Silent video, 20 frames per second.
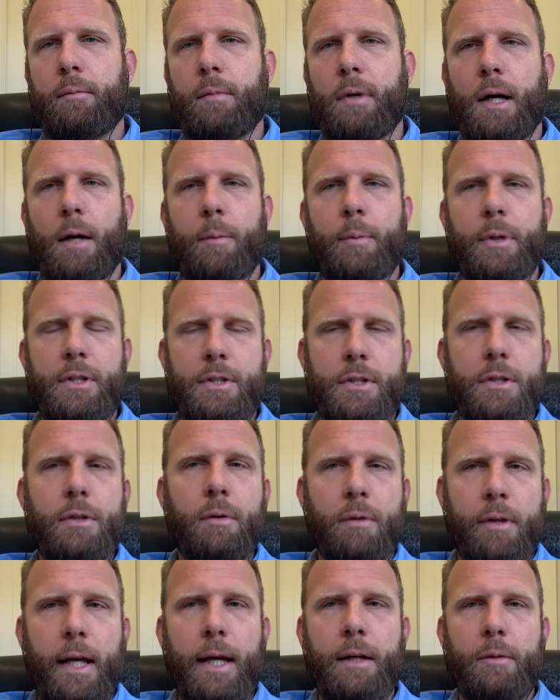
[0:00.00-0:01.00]
up
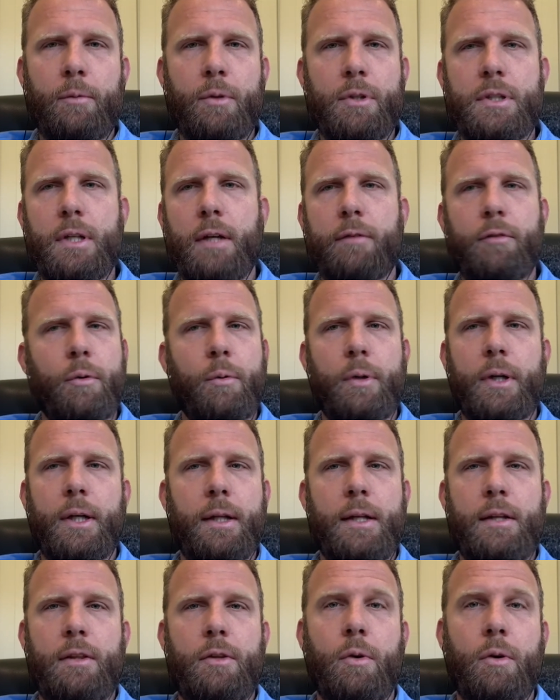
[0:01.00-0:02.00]
until then, it was never
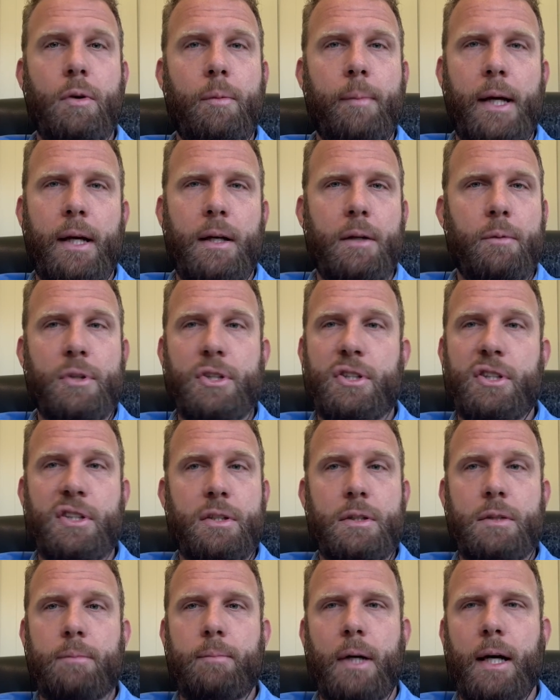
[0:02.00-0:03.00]
really thought about. It was
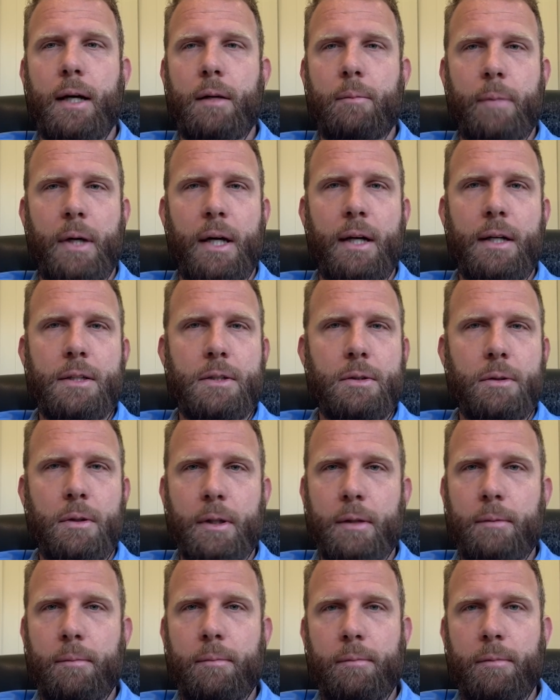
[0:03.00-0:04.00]
just part and parcel
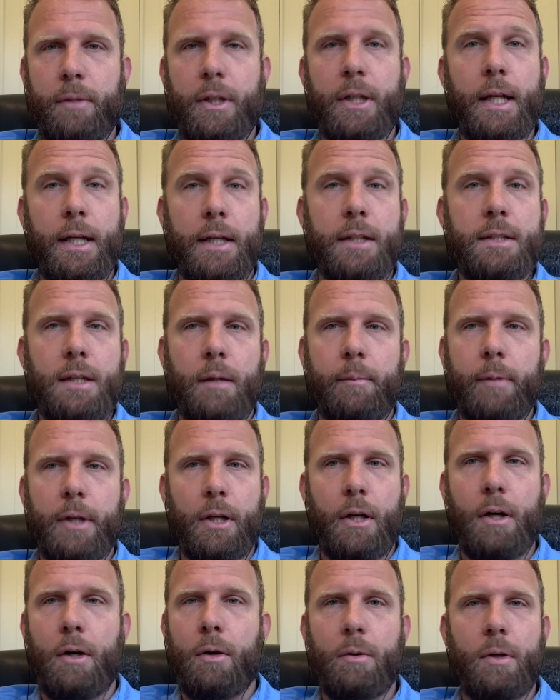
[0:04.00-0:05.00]
that you needed something
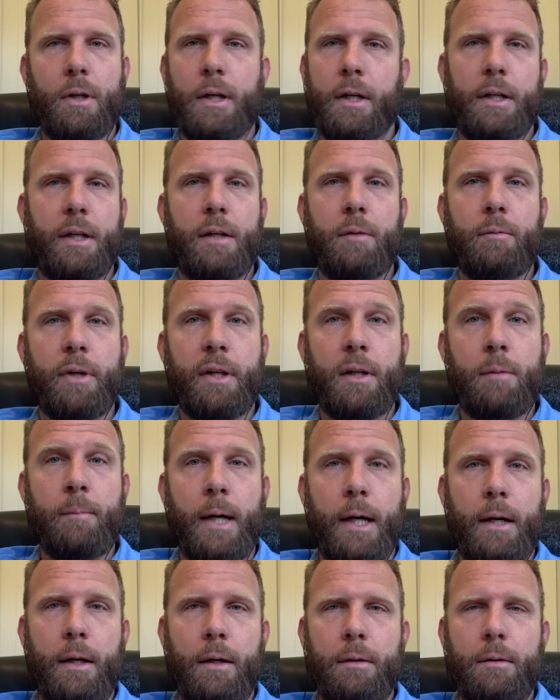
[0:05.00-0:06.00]
cold, and it didn't really
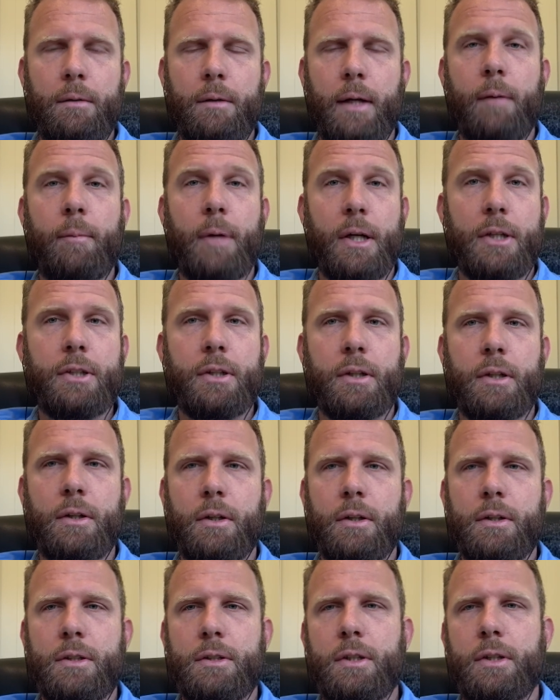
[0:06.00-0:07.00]
matter how much it
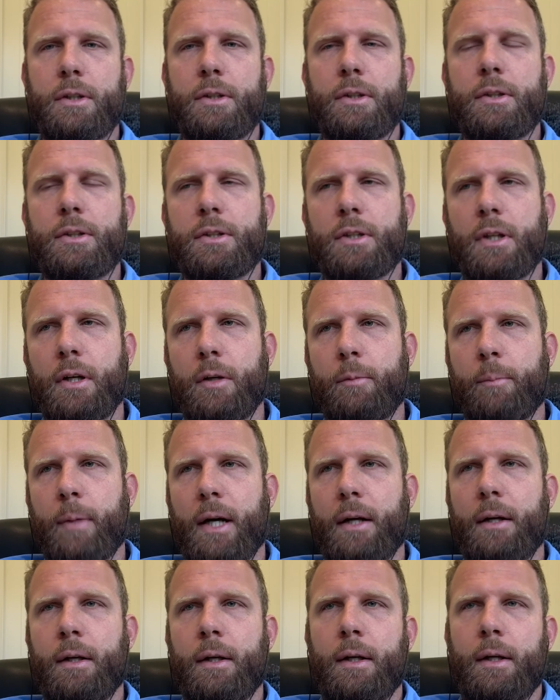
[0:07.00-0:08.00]
cost to do so.
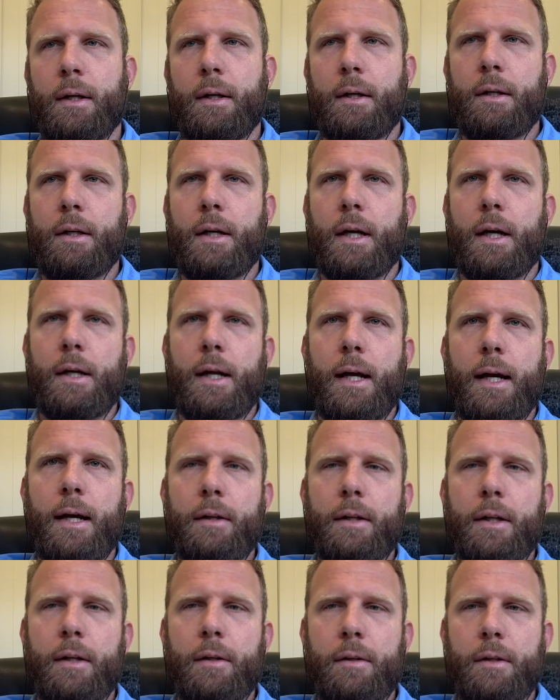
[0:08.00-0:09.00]
But now
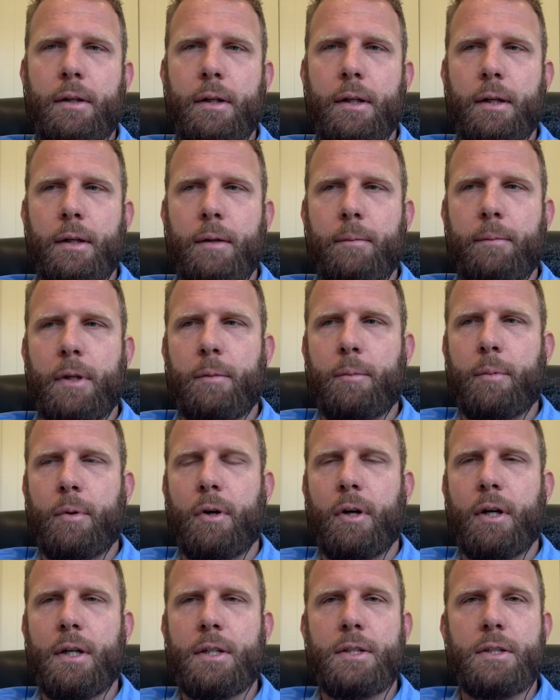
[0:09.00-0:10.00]
that the
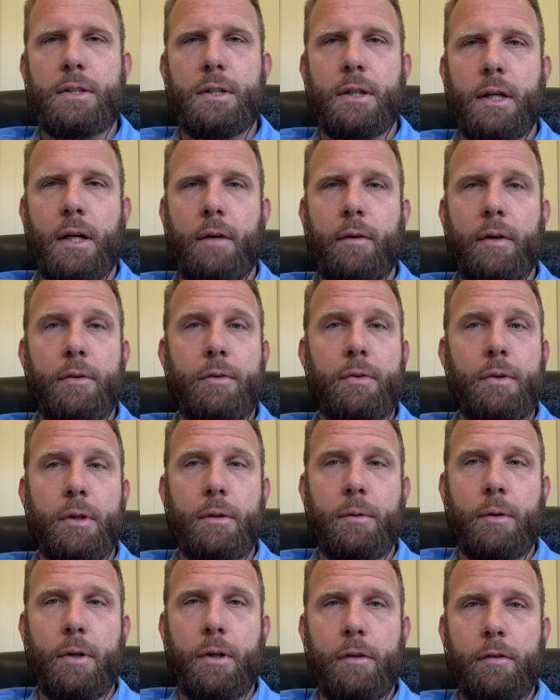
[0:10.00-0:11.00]
prices are going through
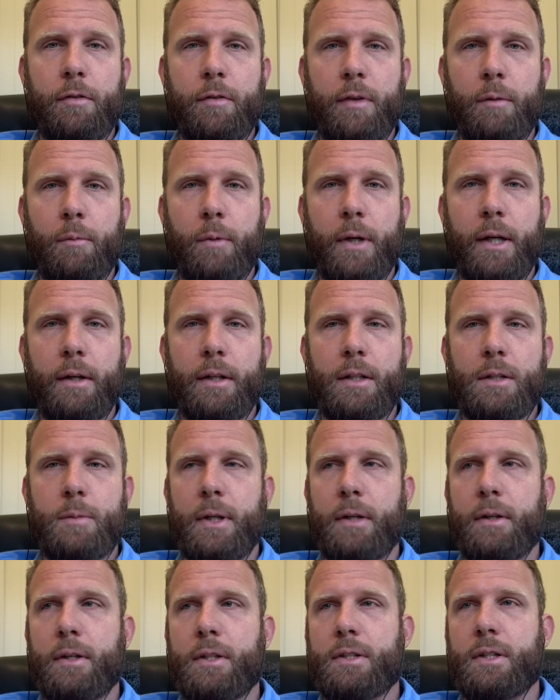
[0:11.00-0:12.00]
the roof and we're
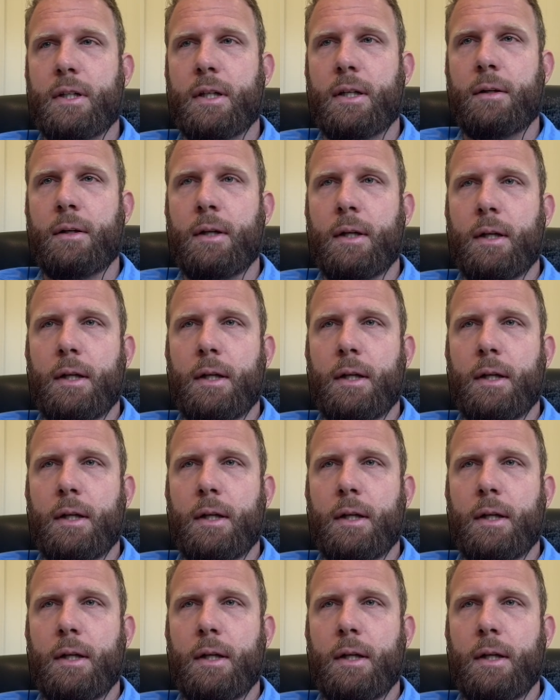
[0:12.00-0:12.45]
experiencing